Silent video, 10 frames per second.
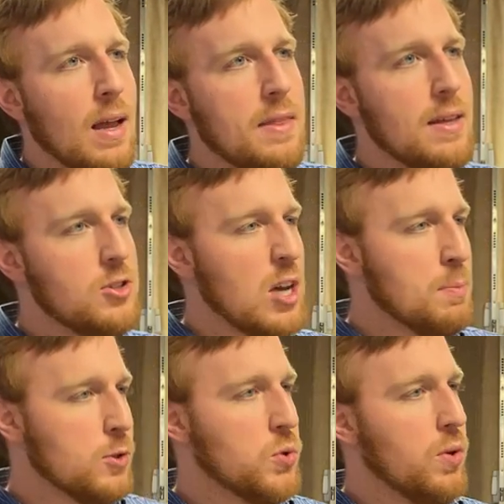And then
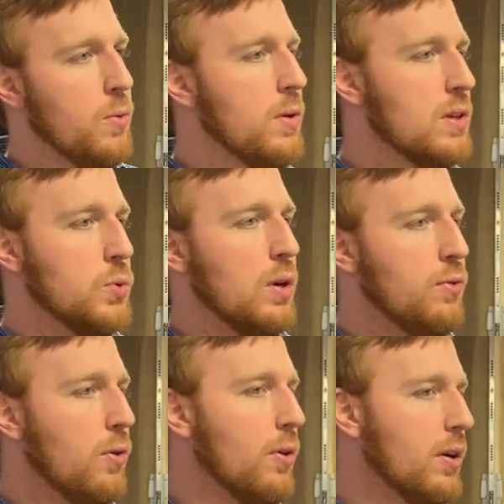chapters 21 to
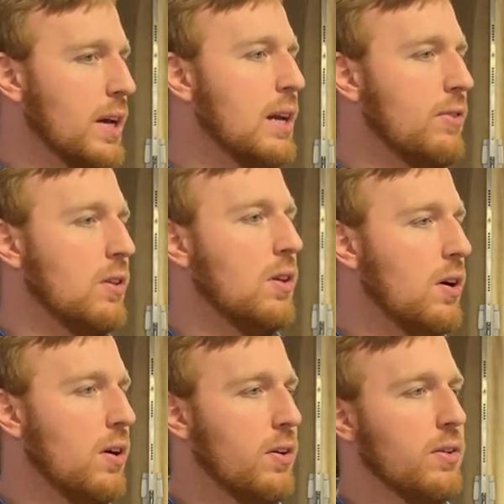24 are kind of a
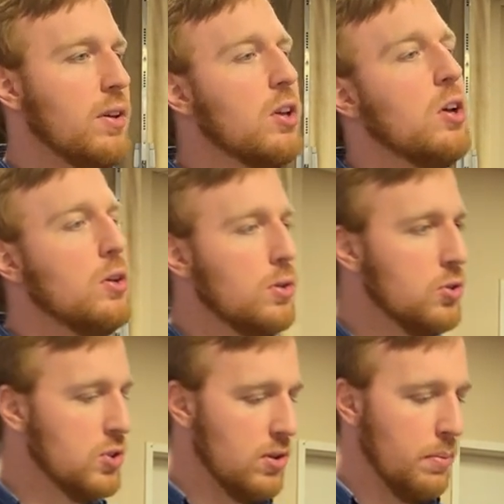long
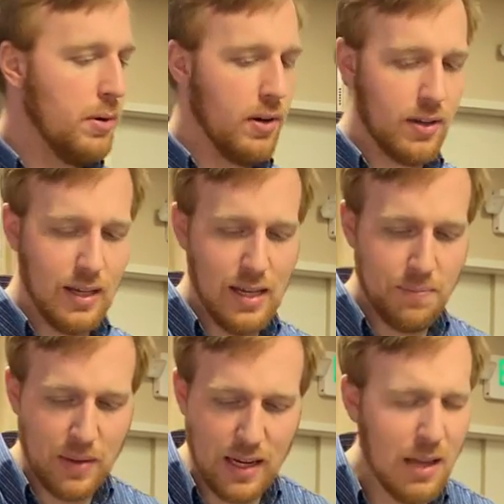conclusion to the book.
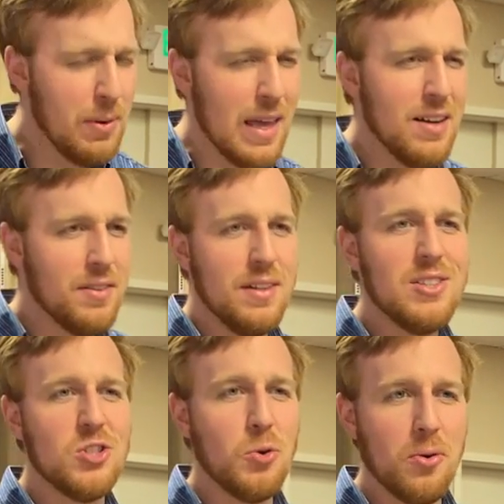And again, we end on
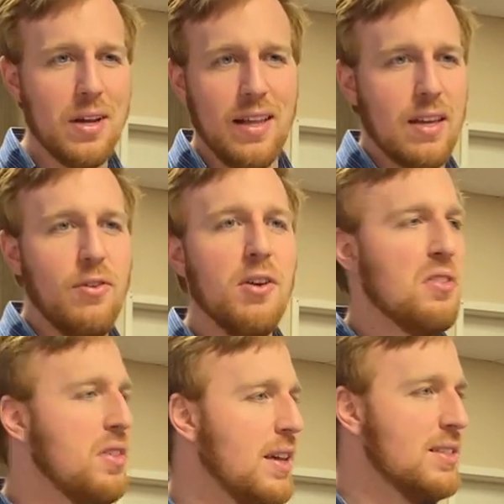this story. Like, of all
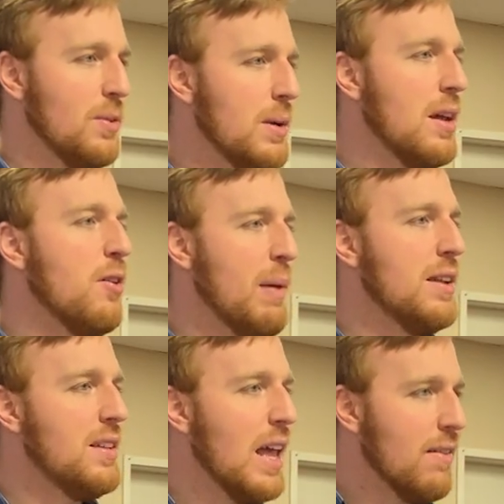the things that we know
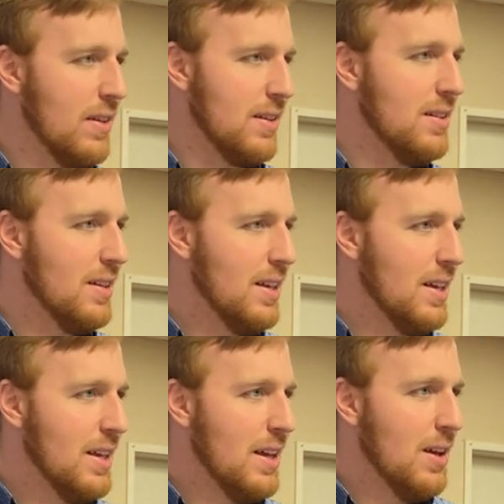about David,
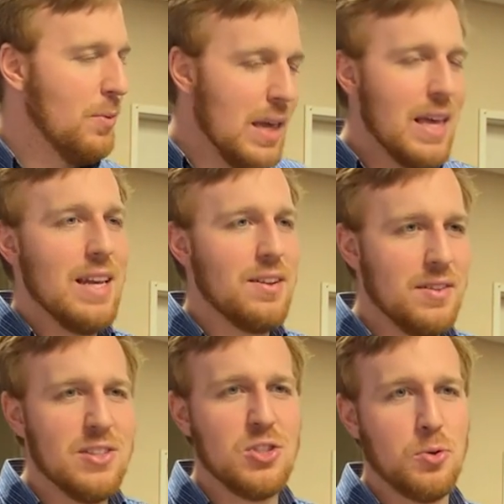we end on
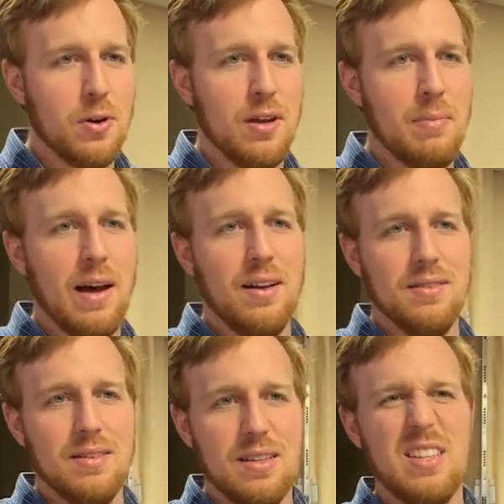this story
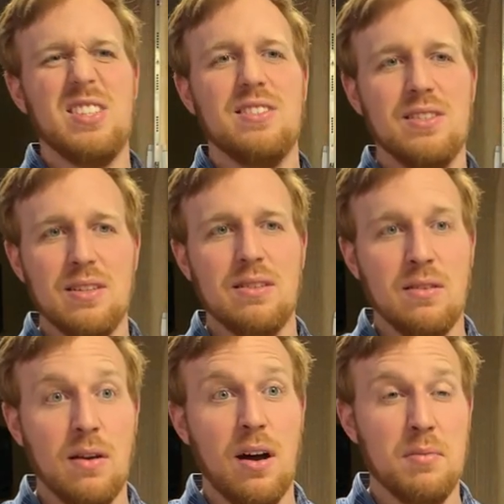about this
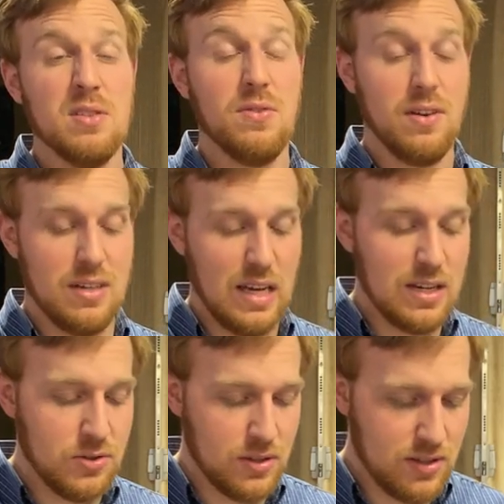almost very
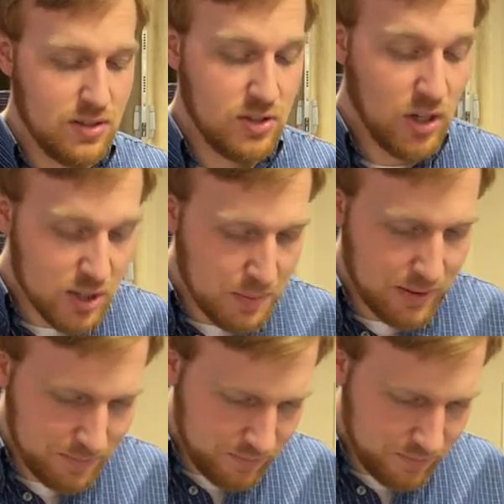dangerous judgment.